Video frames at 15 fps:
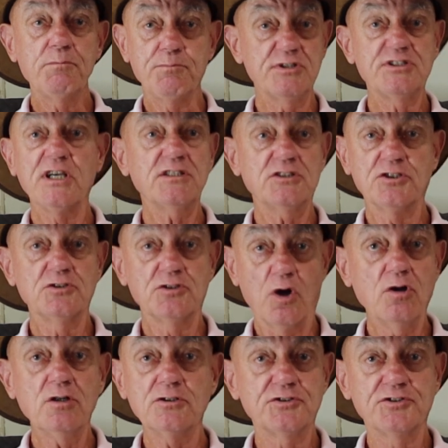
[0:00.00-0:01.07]
protection
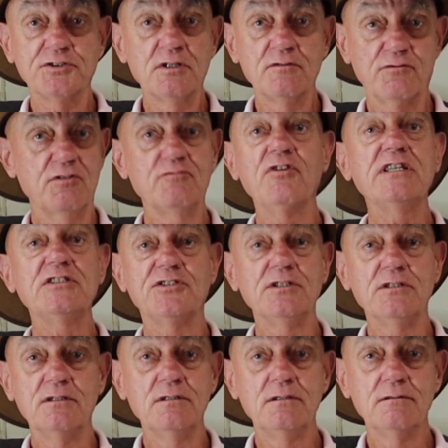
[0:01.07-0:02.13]
dogs for a reason.